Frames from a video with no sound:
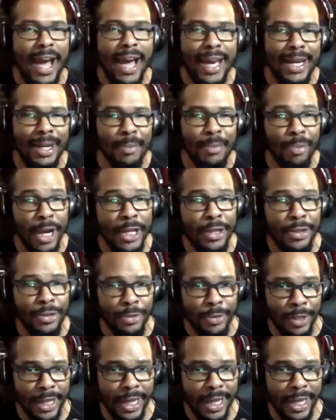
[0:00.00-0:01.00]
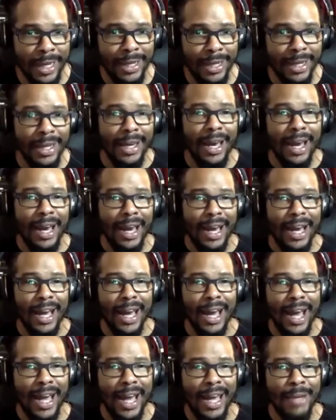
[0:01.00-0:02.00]
I had a breakthrough today.
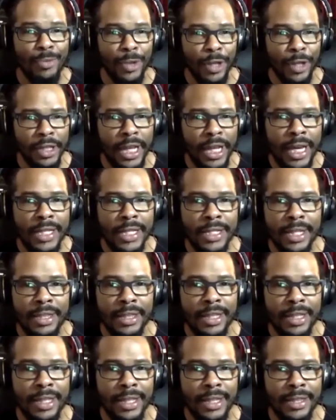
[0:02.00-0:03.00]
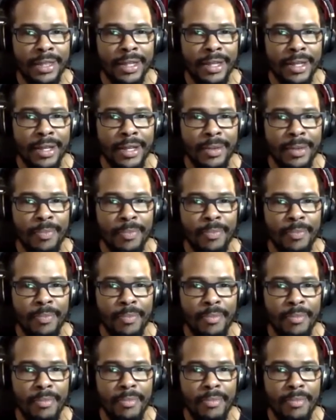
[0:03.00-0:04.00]
I realized that the the
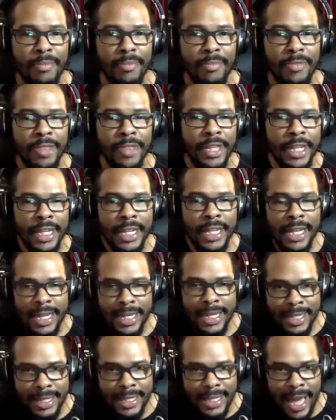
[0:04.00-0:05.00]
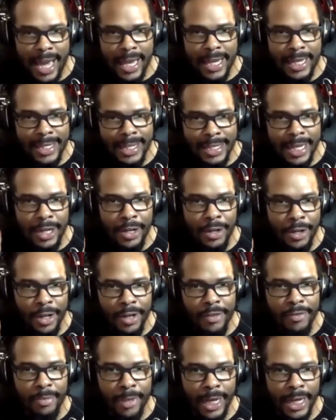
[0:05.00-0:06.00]
the exact center
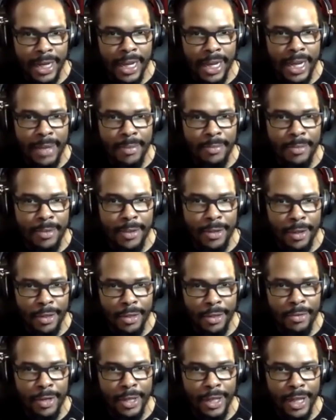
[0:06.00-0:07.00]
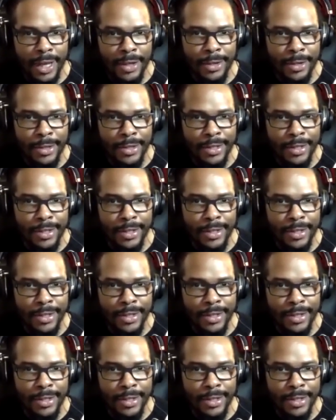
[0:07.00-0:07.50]
of my name, the three letters, mm-hmm.